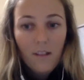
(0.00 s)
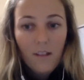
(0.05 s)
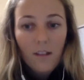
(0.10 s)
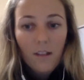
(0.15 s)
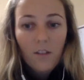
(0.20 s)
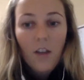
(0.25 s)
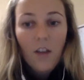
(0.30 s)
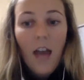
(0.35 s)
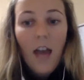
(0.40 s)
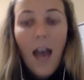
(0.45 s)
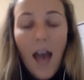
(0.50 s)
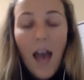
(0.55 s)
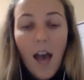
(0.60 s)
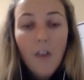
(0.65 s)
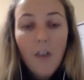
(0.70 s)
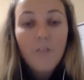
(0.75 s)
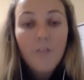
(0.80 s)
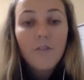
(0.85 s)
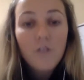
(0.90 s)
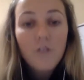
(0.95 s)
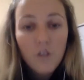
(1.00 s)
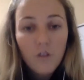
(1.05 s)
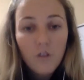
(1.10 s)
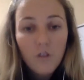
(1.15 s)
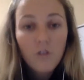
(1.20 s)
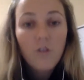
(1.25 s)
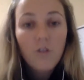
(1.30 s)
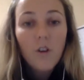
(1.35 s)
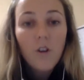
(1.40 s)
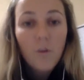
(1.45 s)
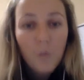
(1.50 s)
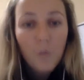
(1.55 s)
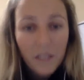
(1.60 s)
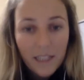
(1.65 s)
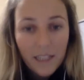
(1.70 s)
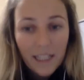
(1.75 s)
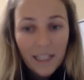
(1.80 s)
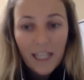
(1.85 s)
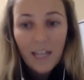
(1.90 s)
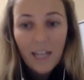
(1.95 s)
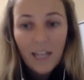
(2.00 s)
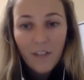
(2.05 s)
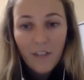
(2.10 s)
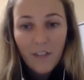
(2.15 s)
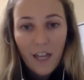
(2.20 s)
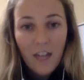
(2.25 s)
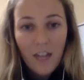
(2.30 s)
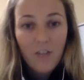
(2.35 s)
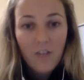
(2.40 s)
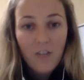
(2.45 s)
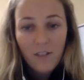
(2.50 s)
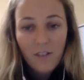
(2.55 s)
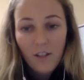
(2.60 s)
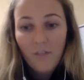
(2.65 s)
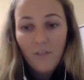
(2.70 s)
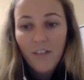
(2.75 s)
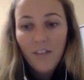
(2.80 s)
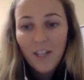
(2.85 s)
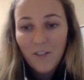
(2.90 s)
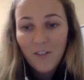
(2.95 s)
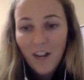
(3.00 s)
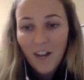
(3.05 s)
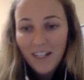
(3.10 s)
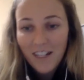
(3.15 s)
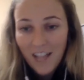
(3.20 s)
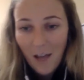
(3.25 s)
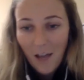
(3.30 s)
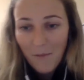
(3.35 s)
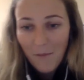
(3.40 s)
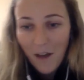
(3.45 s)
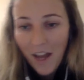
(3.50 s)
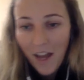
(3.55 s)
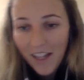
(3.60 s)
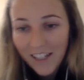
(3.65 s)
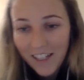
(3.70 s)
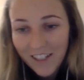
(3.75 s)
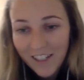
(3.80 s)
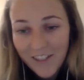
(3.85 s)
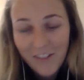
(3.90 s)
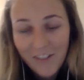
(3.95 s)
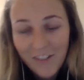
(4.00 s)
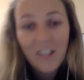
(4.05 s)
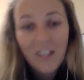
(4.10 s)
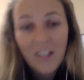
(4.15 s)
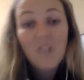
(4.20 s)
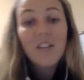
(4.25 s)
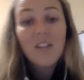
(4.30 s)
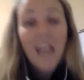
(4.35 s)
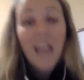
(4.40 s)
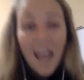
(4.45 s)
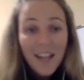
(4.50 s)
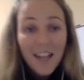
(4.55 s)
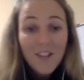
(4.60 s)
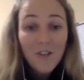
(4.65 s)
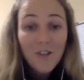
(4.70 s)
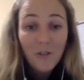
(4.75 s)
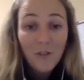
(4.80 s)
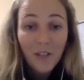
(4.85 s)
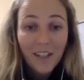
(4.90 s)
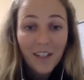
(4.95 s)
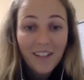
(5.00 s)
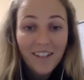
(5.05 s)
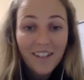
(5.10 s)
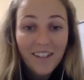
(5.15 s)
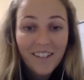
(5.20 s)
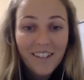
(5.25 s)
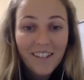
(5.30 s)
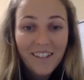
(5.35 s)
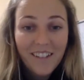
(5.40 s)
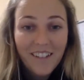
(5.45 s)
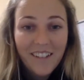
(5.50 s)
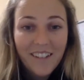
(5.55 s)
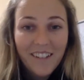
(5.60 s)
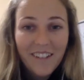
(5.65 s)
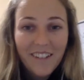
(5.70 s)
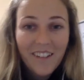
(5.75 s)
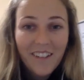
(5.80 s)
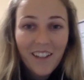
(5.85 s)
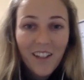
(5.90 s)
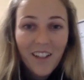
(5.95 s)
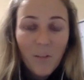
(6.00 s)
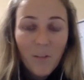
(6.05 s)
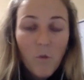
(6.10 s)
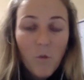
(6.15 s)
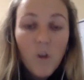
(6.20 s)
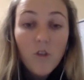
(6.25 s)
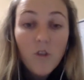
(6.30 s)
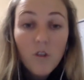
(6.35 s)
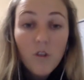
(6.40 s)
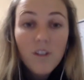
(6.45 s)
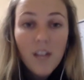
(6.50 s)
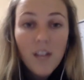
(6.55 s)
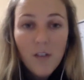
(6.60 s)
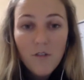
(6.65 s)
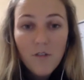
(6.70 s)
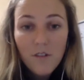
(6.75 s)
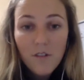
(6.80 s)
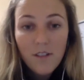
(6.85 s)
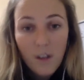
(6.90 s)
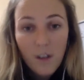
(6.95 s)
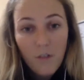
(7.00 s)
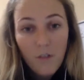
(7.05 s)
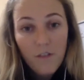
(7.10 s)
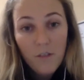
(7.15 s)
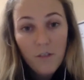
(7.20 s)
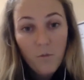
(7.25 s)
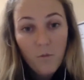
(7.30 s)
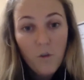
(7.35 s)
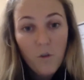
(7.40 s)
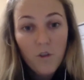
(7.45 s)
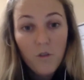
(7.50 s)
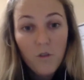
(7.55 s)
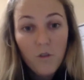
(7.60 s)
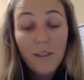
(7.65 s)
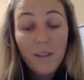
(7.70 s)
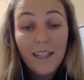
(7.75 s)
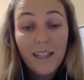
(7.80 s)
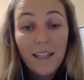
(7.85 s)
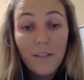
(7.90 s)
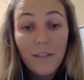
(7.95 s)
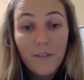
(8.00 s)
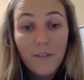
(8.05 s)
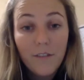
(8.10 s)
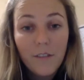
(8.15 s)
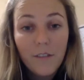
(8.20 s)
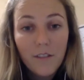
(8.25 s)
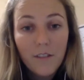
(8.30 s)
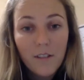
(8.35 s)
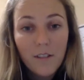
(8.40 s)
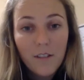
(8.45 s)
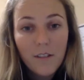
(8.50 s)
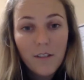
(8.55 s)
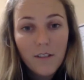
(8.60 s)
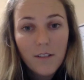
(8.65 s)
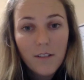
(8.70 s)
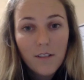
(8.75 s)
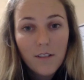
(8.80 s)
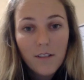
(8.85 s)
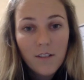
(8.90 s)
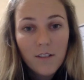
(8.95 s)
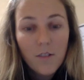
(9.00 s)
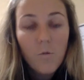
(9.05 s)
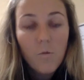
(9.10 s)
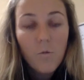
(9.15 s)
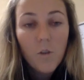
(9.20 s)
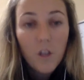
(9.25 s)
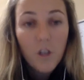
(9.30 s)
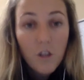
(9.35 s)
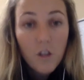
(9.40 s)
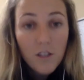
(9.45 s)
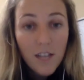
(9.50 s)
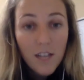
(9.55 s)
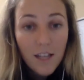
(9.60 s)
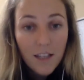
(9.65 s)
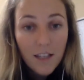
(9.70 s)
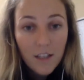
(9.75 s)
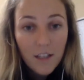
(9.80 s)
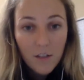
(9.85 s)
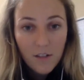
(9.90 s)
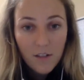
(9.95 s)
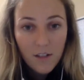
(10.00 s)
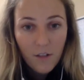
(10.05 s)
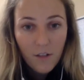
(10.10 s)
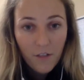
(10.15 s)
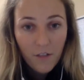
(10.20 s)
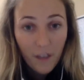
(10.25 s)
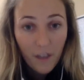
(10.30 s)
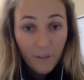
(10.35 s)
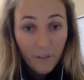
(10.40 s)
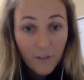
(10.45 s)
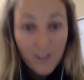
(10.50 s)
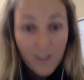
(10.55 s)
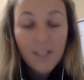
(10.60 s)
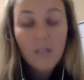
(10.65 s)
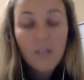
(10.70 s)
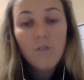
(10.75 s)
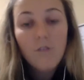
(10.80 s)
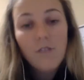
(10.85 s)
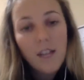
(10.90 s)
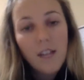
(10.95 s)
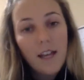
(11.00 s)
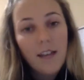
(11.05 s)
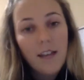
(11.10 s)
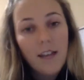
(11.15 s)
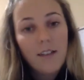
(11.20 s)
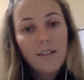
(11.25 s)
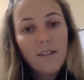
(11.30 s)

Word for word: You have to believe in yourself. That's right, Tab. I can do it. You can do it. What you tell yourself is what you believe. So, what are you telling yourself every single day